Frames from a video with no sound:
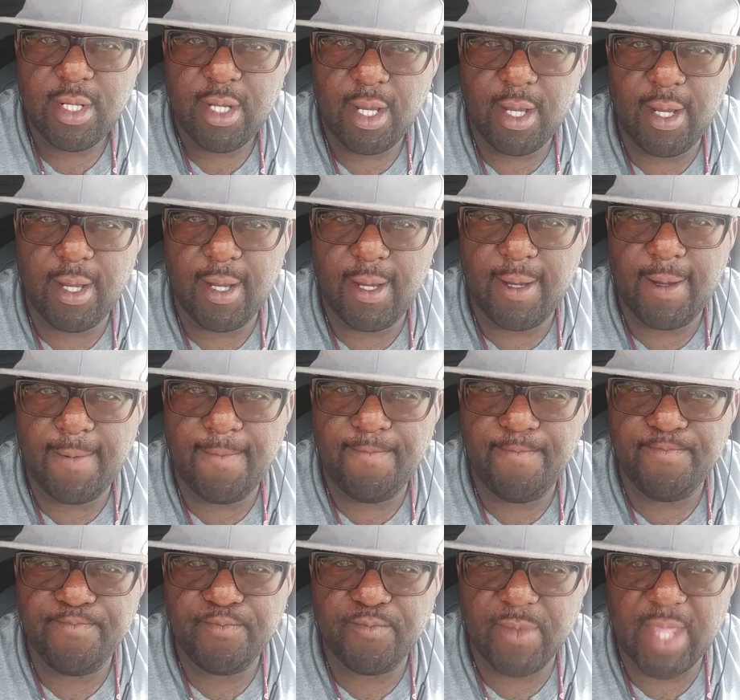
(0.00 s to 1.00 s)

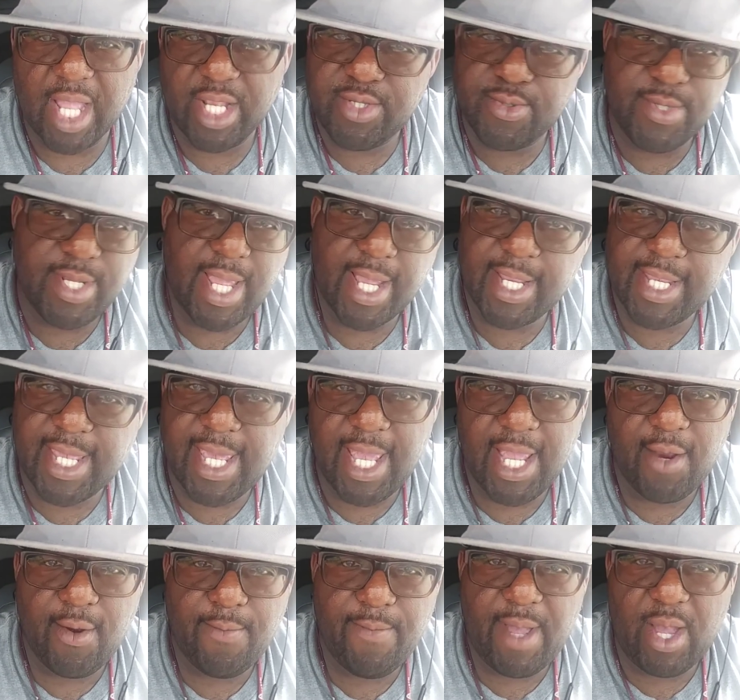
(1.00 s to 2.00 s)
I do not
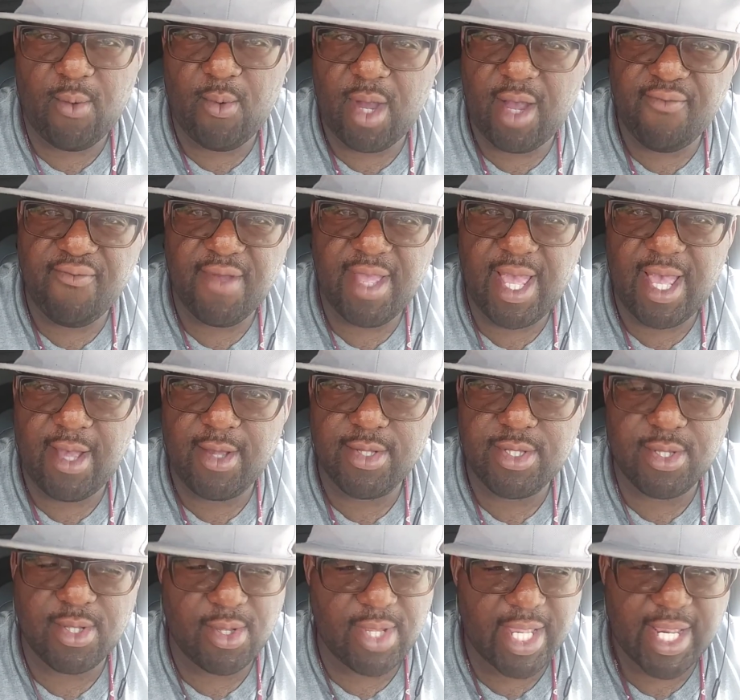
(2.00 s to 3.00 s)
care about Waffle
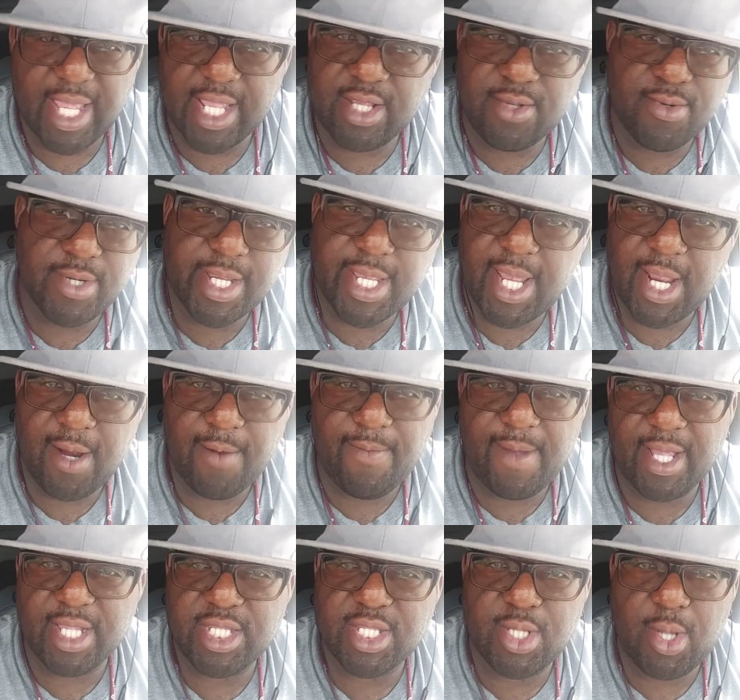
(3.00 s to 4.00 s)
House, or like I don't care
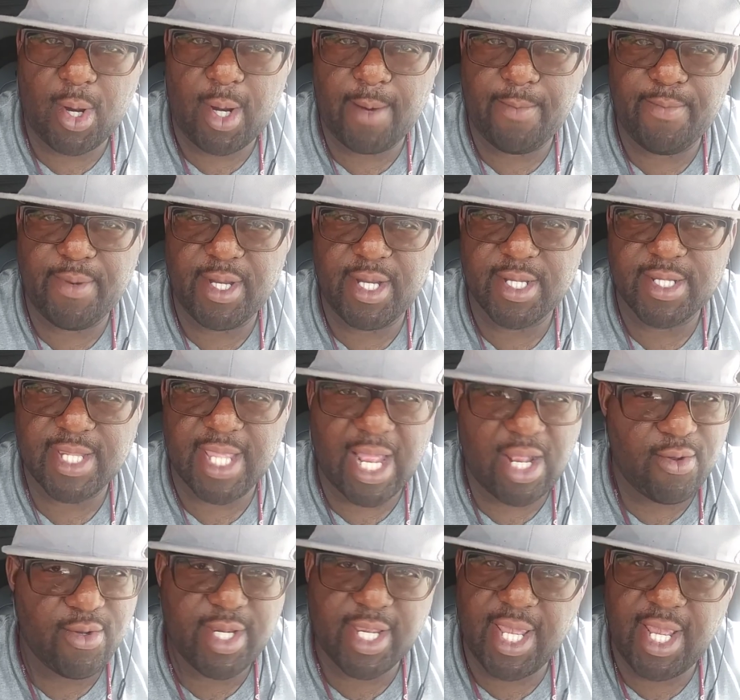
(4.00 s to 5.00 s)
about Starbucks. I
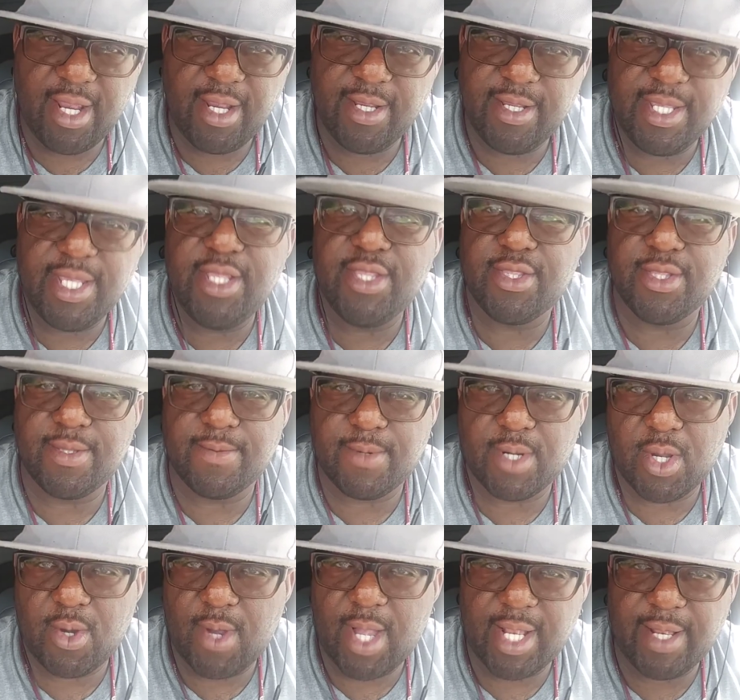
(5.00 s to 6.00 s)
don't care either of them
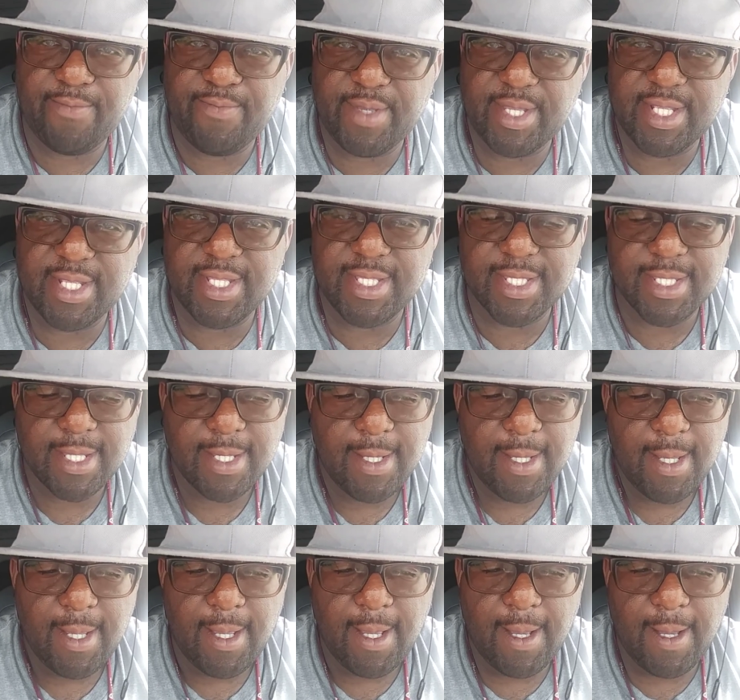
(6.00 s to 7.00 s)
go out of business.
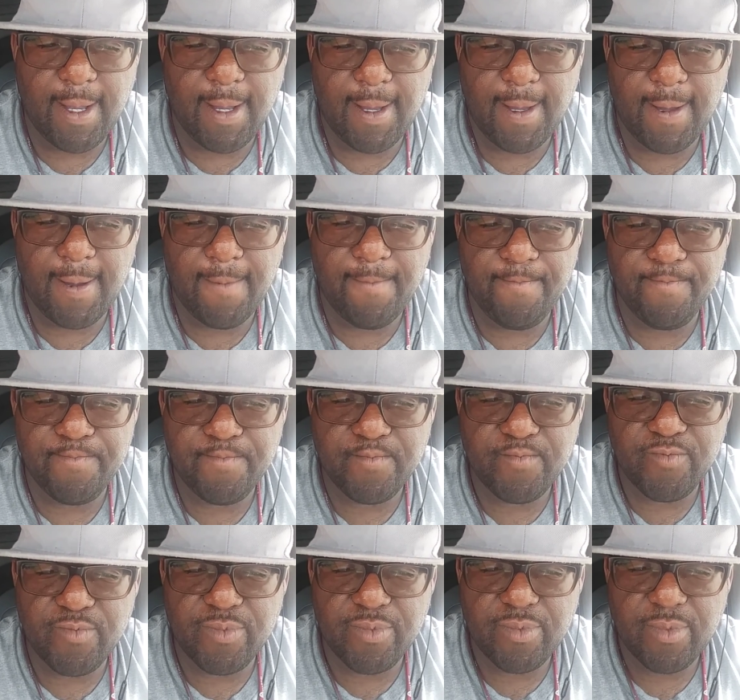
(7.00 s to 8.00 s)
Um,
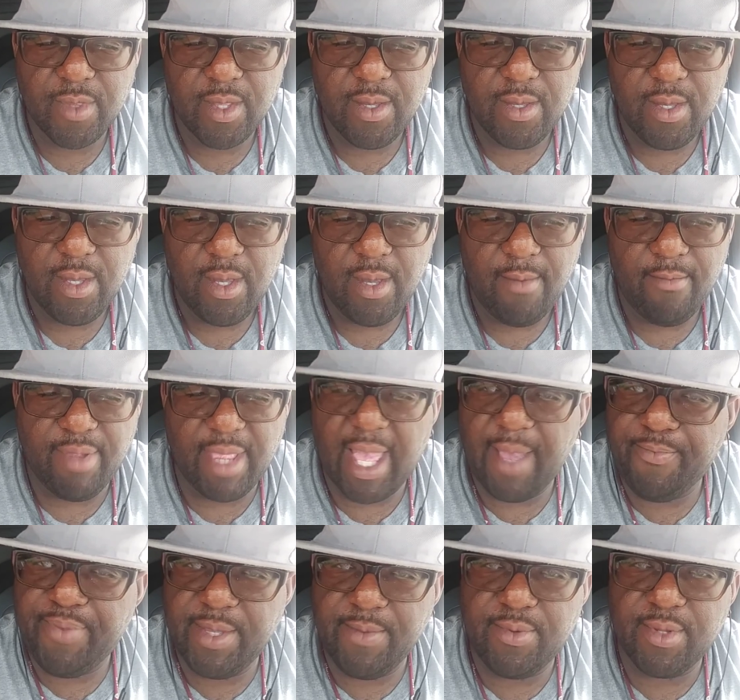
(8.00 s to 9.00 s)
a lot
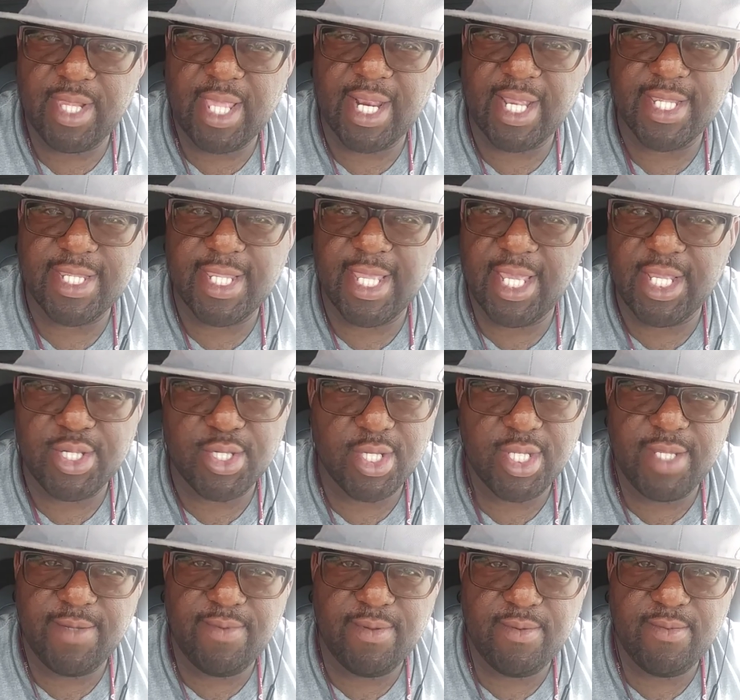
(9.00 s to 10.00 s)
of people, like I said, should
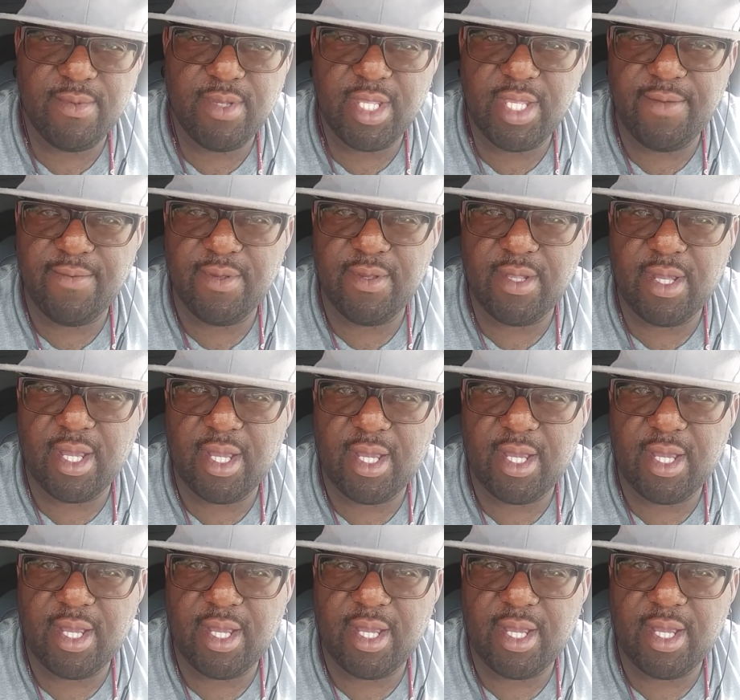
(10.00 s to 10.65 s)
even